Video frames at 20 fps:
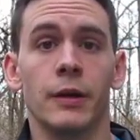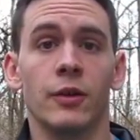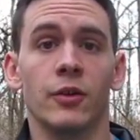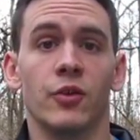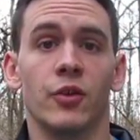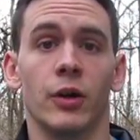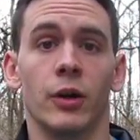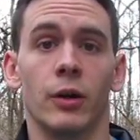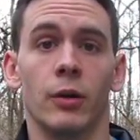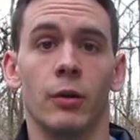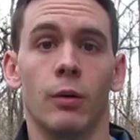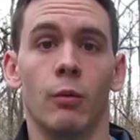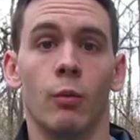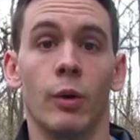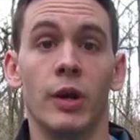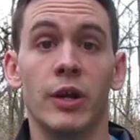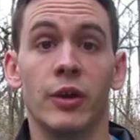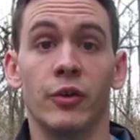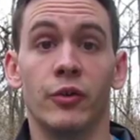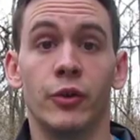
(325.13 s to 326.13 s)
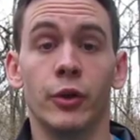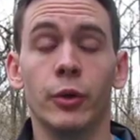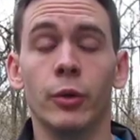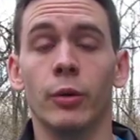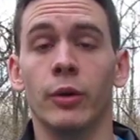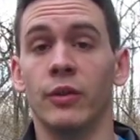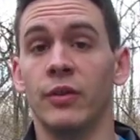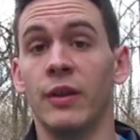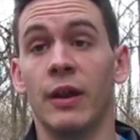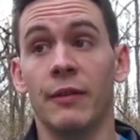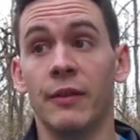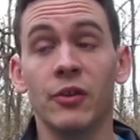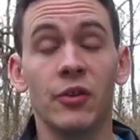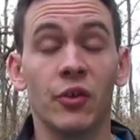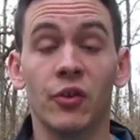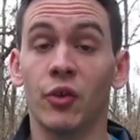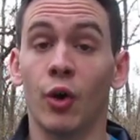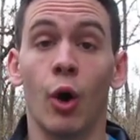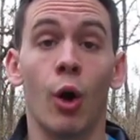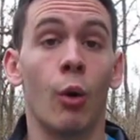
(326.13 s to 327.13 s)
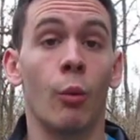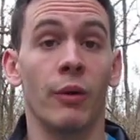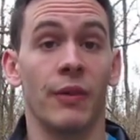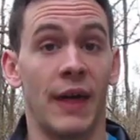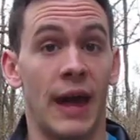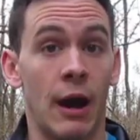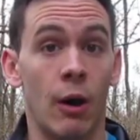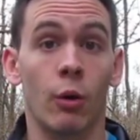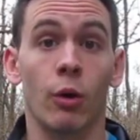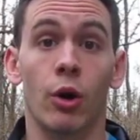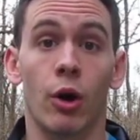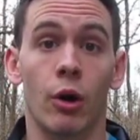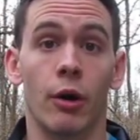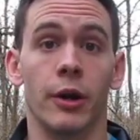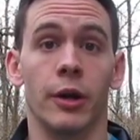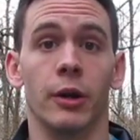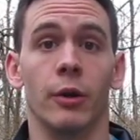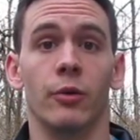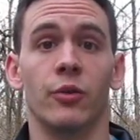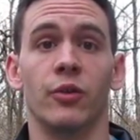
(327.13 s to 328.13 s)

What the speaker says: So what you could do is, now this is all without cardio,